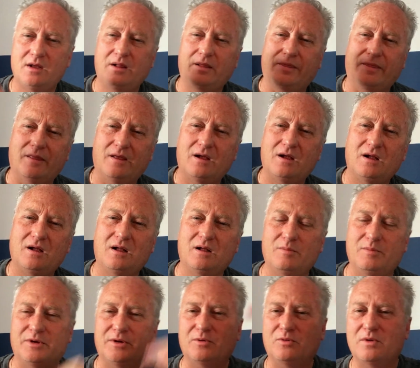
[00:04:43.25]
No,
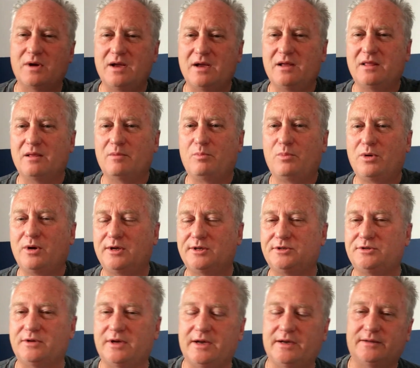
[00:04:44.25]
but way in the
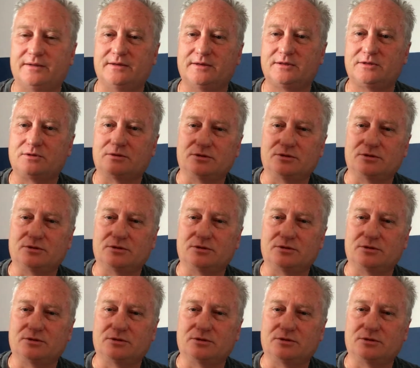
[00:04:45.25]
past you had this,